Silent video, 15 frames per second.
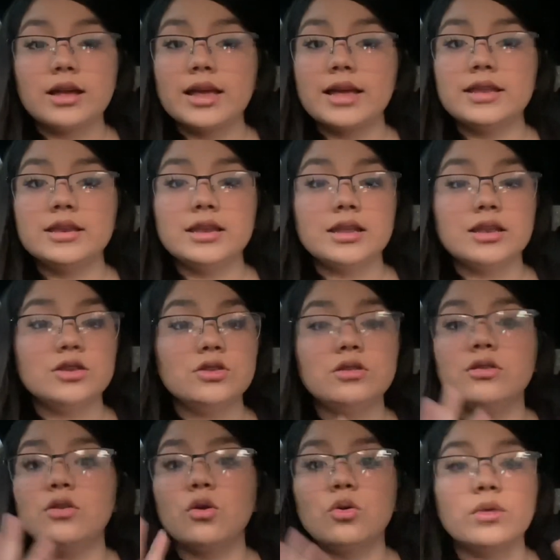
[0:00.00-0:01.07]
And
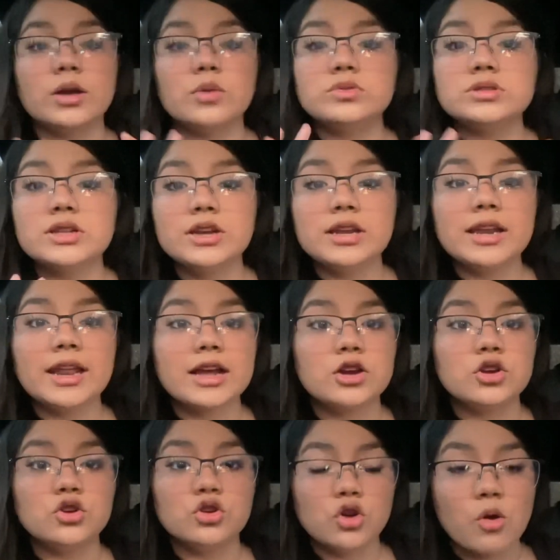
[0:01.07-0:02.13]
no, it was really like a
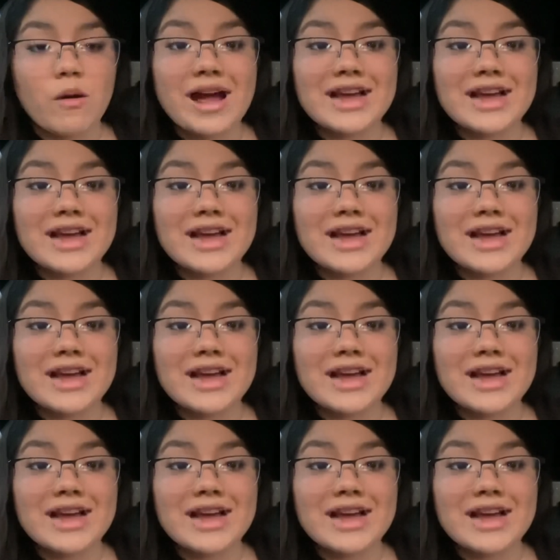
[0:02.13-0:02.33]
no.